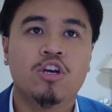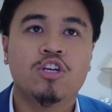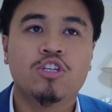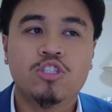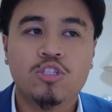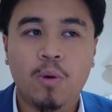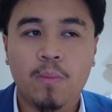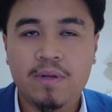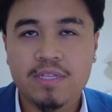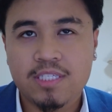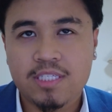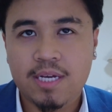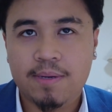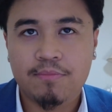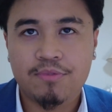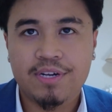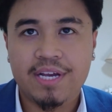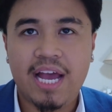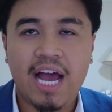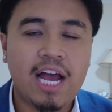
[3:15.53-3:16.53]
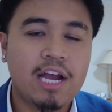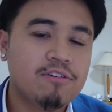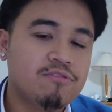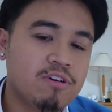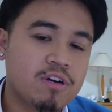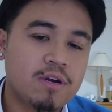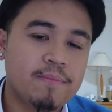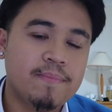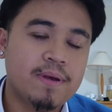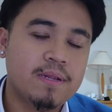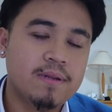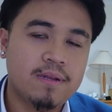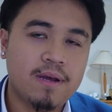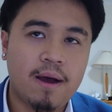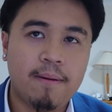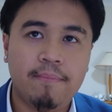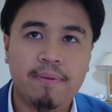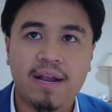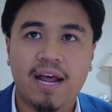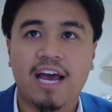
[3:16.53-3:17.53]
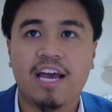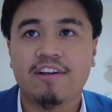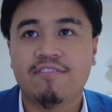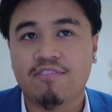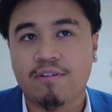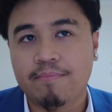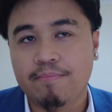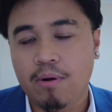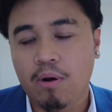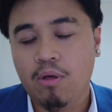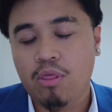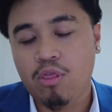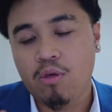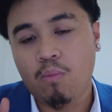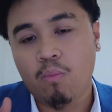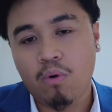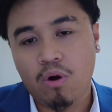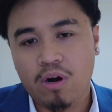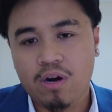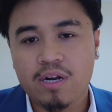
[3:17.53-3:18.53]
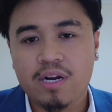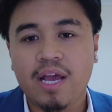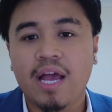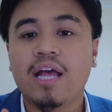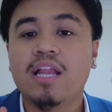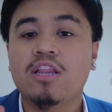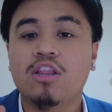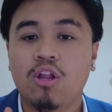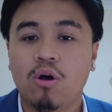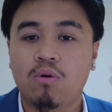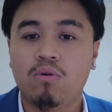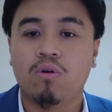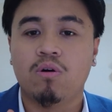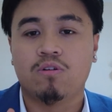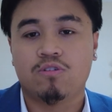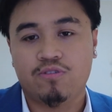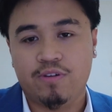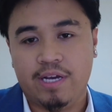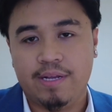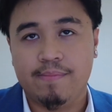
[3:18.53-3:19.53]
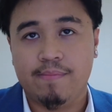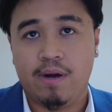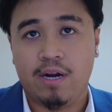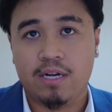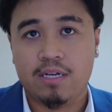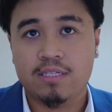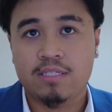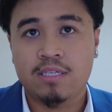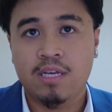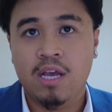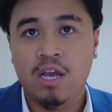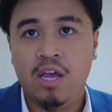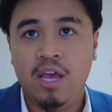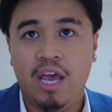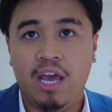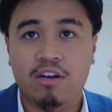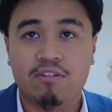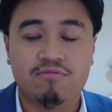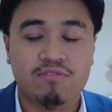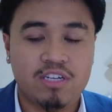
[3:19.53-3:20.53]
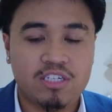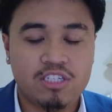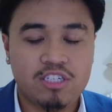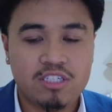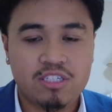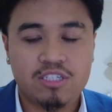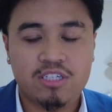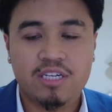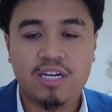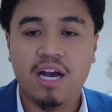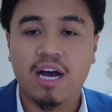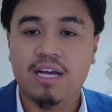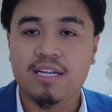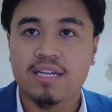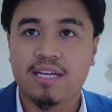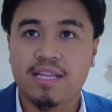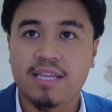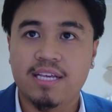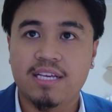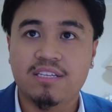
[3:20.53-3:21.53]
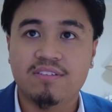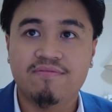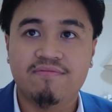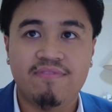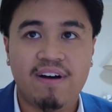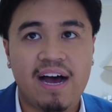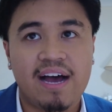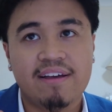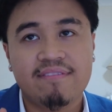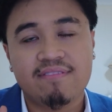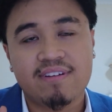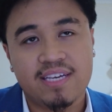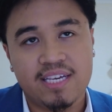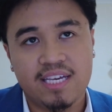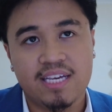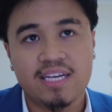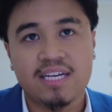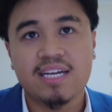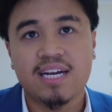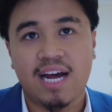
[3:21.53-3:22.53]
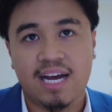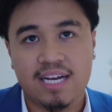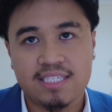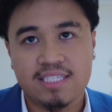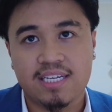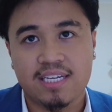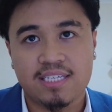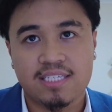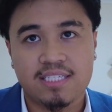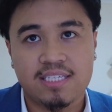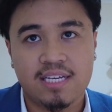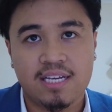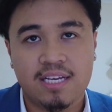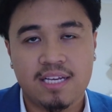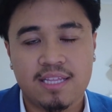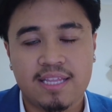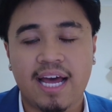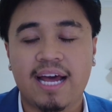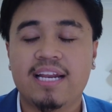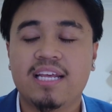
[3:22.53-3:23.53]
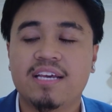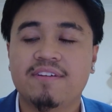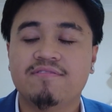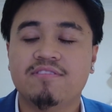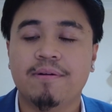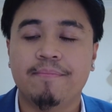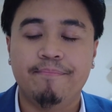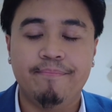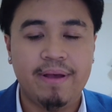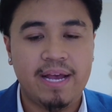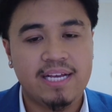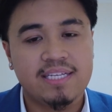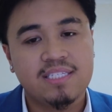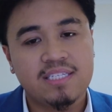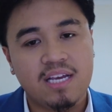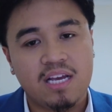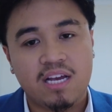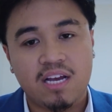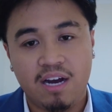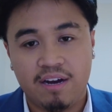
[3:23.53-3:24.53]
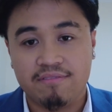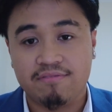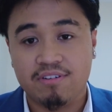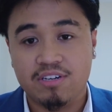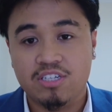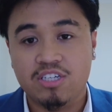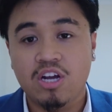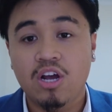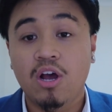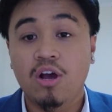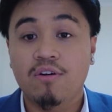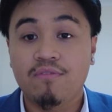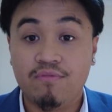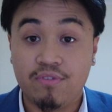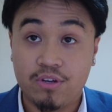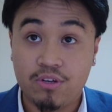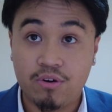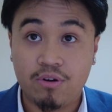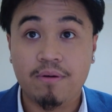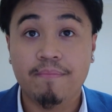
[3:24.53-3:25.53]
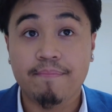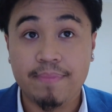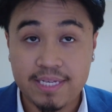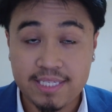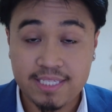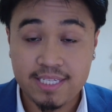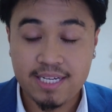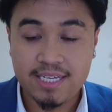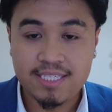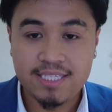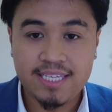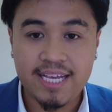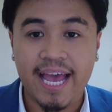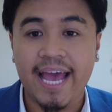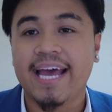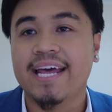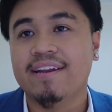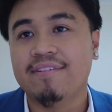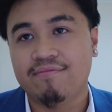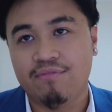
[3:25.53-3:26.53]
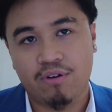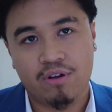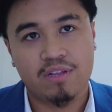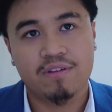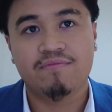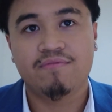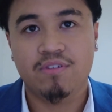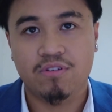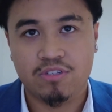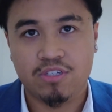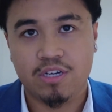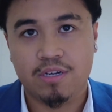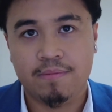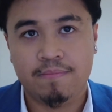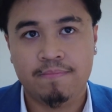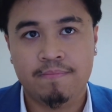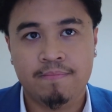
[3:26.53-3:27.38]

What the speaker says: So in summary, I recommend applying for both the word and logo trademarks and registering under these 5 key classes. That gives the best coverage for your business and for the future.